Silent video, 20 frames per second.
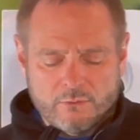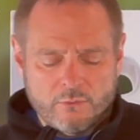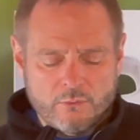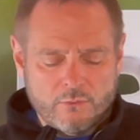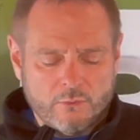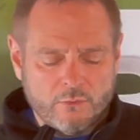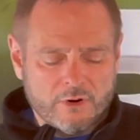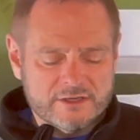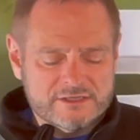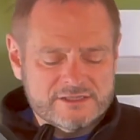
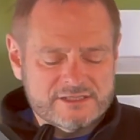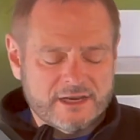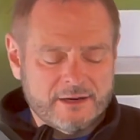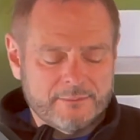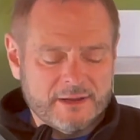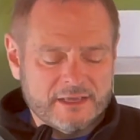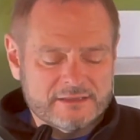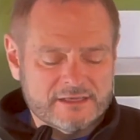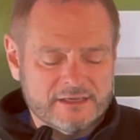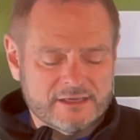where I said
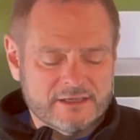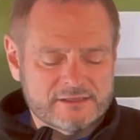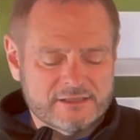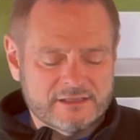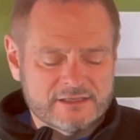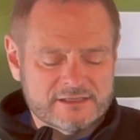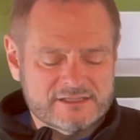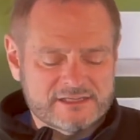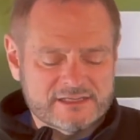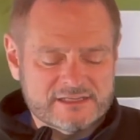about
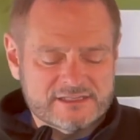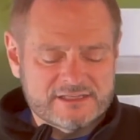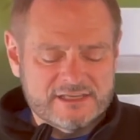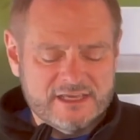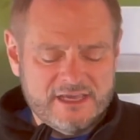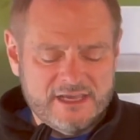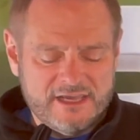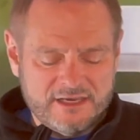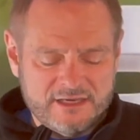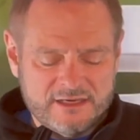the
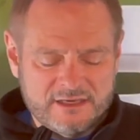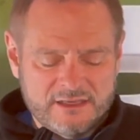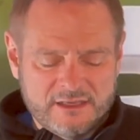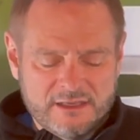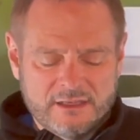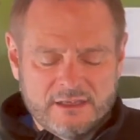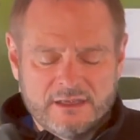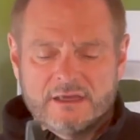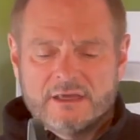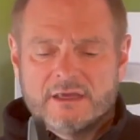16,
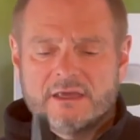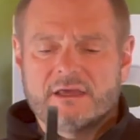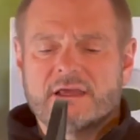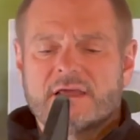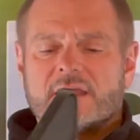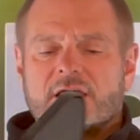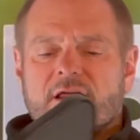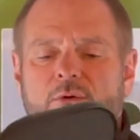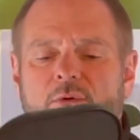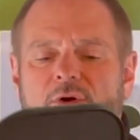
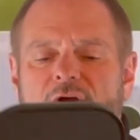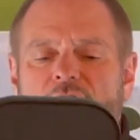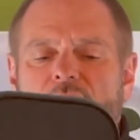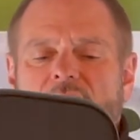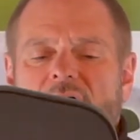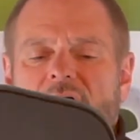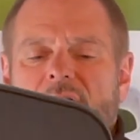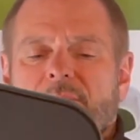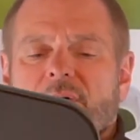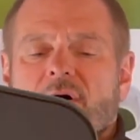when you
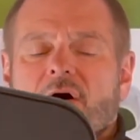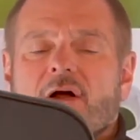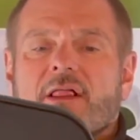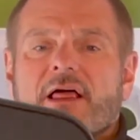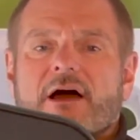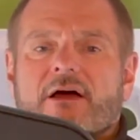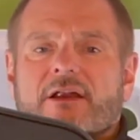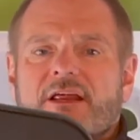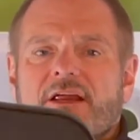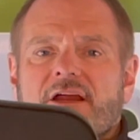got a ball
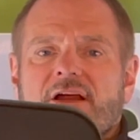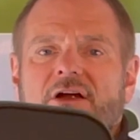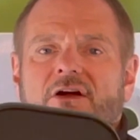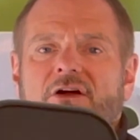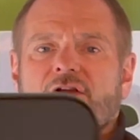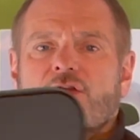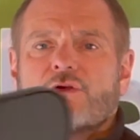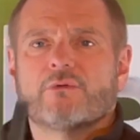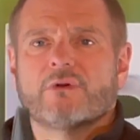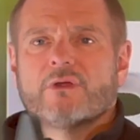out here,
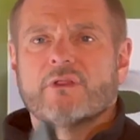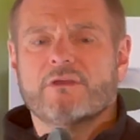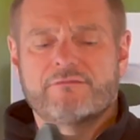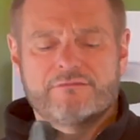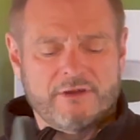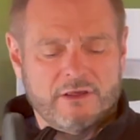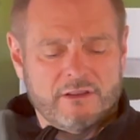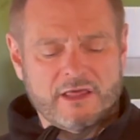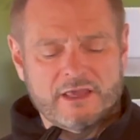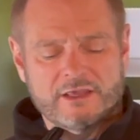you really
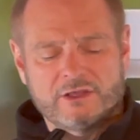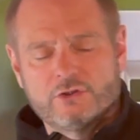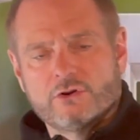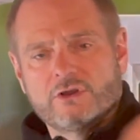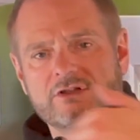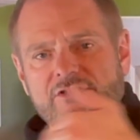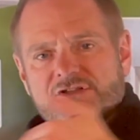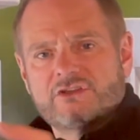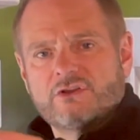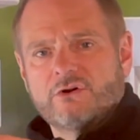felt like you
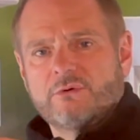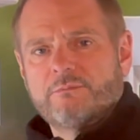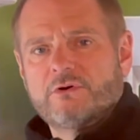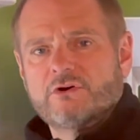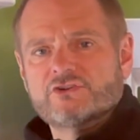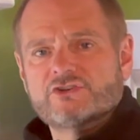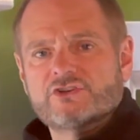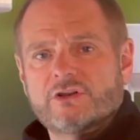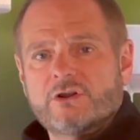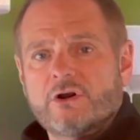could still
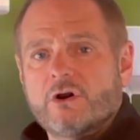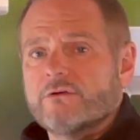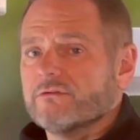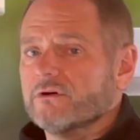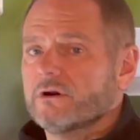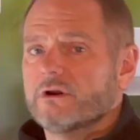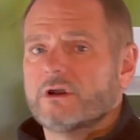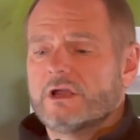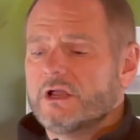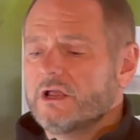push it
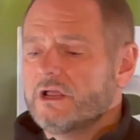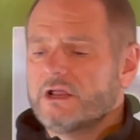over.